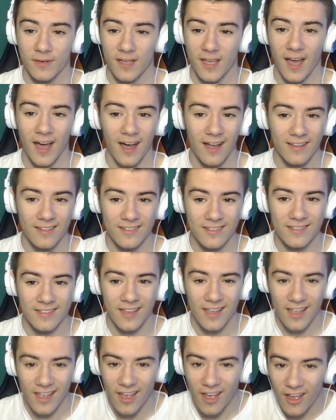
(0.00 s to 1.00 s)
because
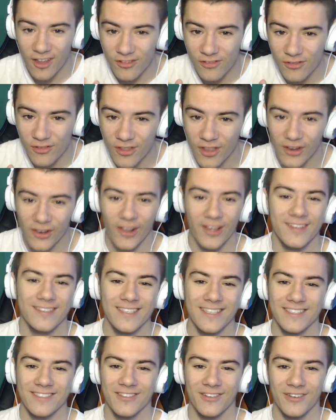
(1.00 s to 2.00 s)
the
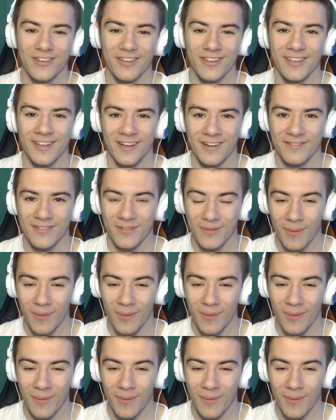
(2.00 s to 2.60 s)
lighting's not good enough.